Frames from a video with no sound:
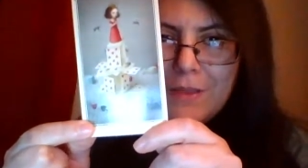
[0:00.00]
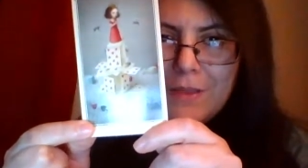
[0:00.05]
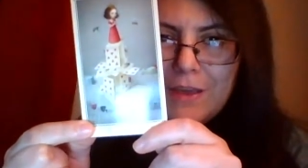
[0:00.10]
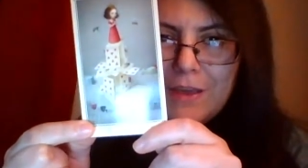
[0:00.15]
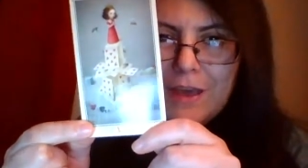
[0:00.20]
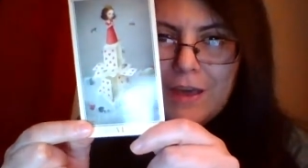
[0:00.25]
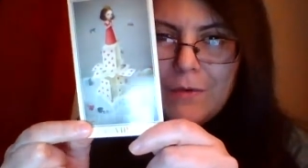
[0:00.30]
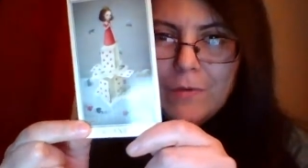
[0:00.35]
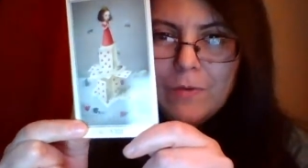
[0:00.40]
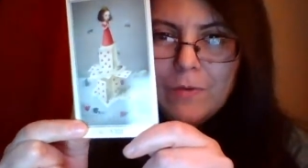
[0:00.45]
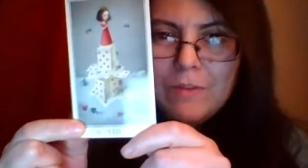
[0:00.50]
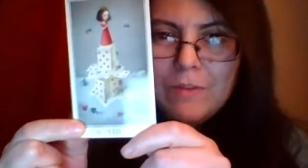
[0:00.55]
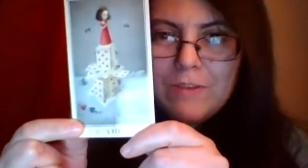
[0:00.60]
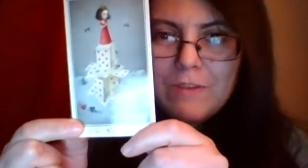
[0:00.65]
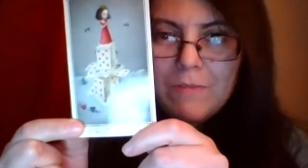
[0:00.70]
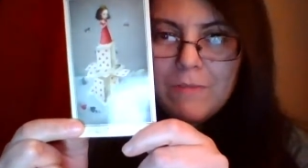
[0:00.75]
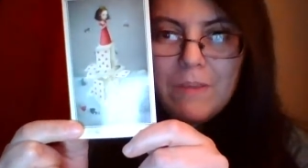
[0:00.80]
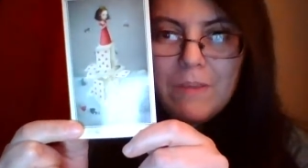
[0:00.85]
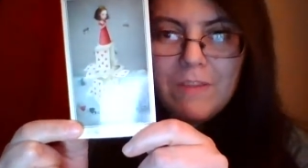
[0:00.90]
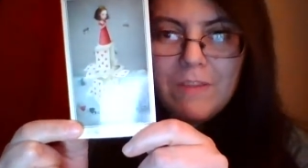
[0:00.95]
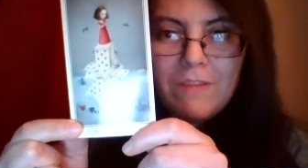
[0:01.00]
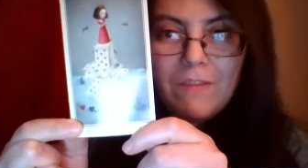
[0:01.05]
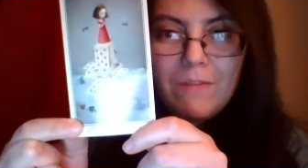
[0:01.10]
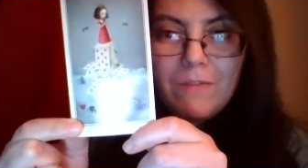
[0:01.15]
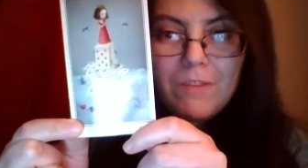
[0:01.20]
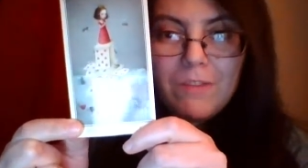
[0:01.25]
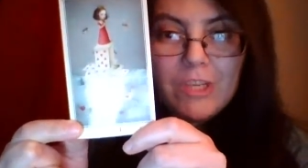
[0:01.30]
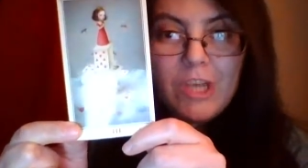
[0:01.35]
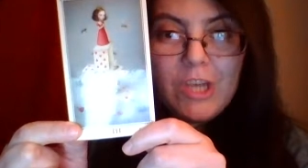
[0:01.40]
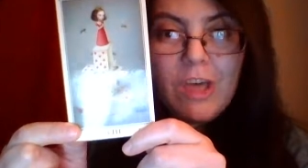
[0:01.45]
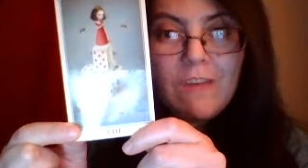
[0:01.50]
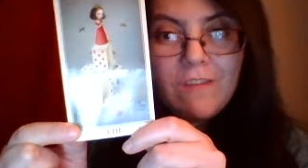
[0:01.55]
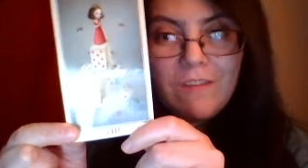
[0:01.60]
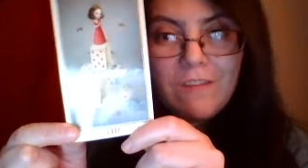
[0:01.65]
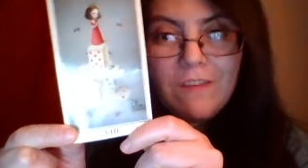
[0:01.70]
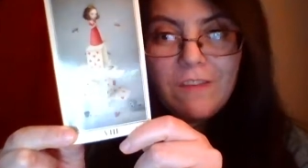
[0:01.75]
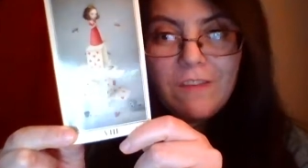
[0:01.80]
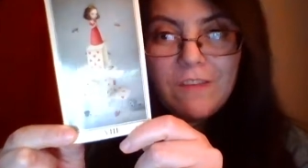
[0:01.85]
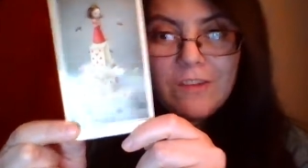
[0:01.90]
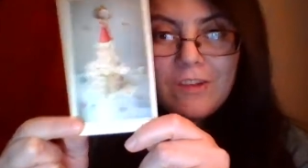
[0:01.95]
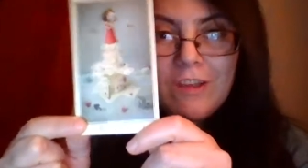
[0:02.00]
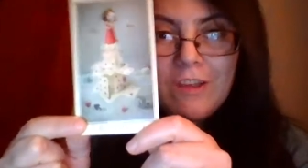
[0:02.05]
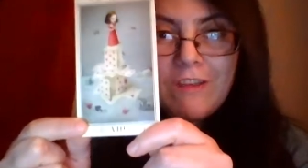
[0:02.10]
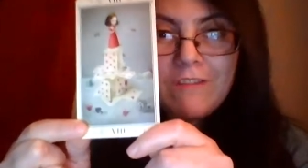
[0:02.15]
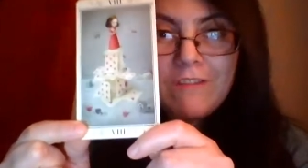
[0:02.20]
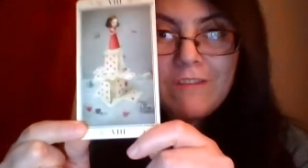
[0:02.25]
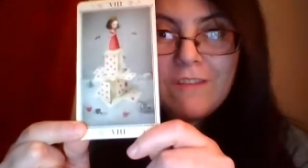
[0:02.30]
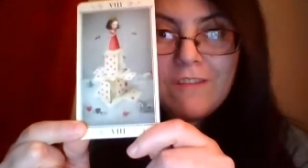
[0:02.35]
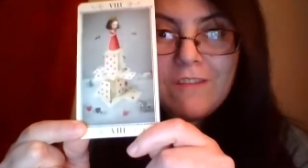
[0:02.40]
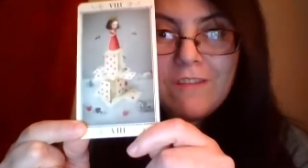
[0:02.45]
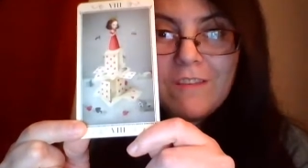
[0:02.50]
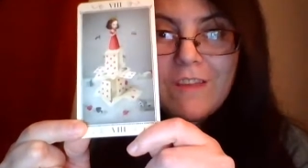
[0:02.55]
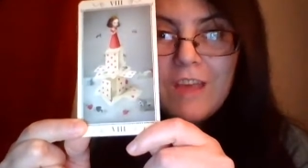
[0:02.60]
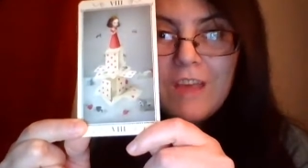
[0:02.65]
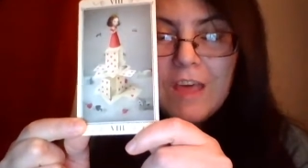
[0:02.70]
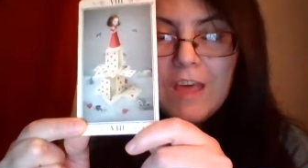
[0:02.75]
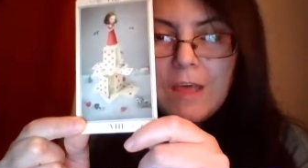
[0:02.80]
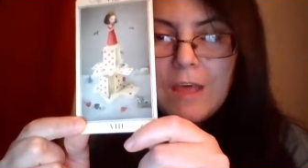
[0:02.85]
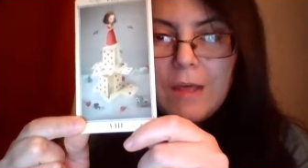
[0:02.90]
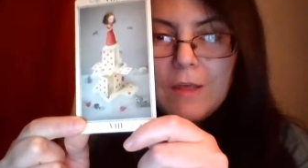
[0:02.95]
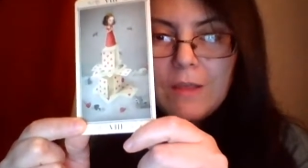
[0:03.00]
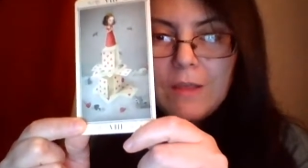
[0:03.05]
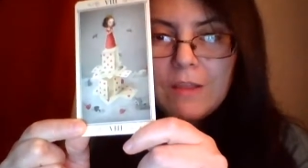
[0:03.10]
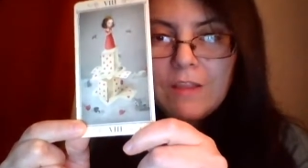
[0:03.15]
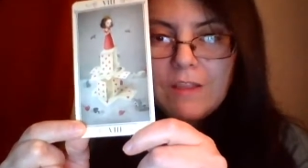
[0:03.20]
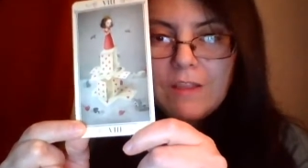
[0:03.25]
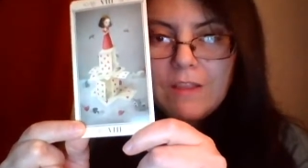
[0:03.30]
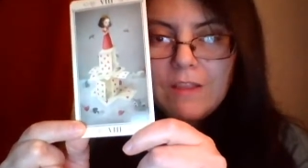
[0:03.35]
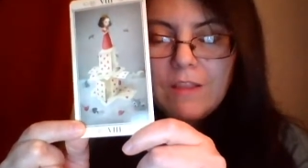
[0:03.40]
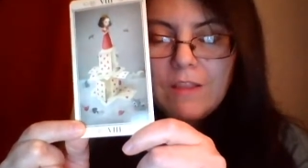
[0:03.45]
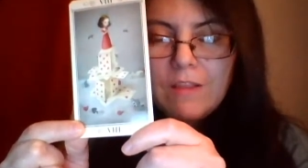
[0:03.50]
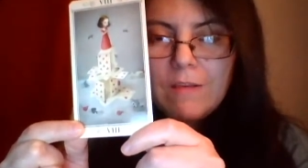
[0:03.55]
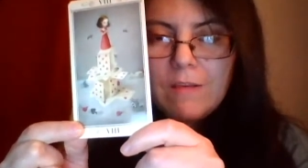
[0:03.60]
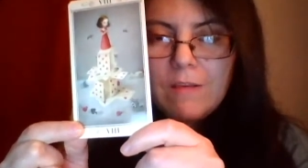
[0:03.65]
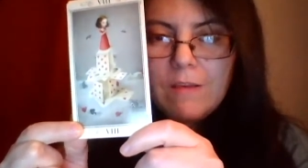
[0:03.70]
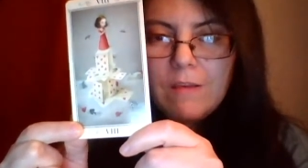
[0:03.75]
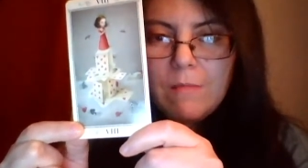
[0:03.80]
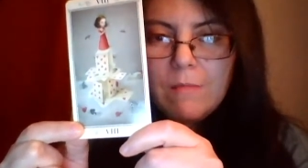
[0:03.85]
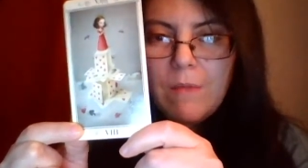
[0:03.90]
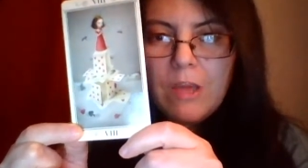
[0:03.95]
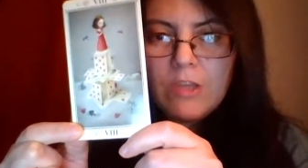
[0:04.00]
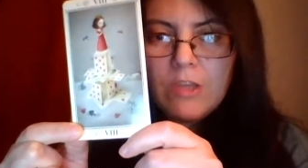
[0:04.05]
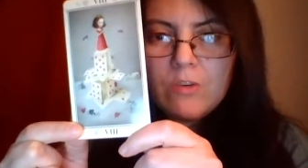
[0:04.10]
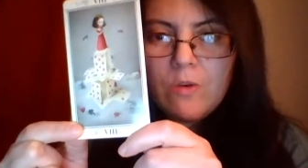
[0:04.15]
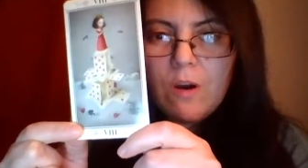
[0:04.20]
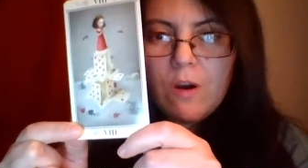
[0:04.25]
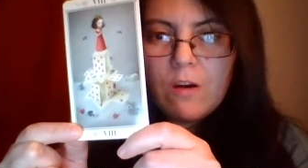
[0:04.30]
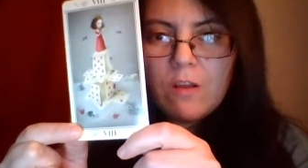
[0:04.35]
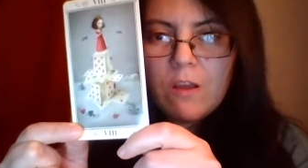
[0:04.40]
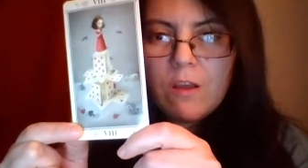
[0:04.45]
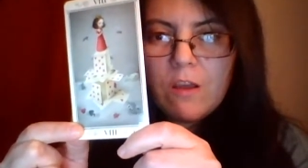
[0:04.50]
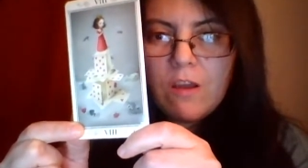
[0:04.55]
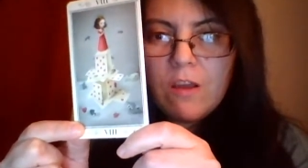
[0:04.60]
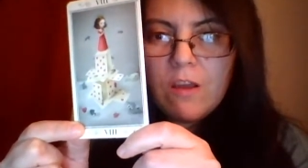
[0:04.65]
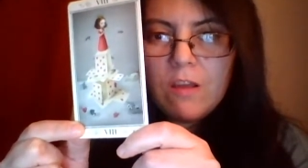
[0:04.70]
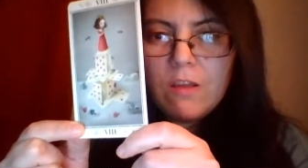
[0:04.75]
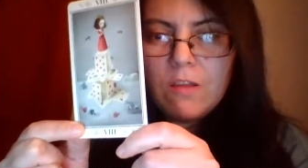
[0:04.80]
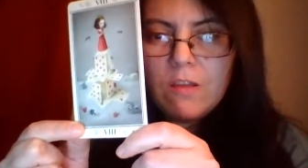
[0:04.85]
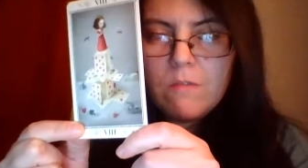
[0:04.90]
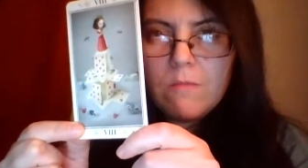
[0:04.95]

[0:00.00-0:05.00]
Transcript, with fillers: Okay, which speaks of justice. Justice, the major arcana,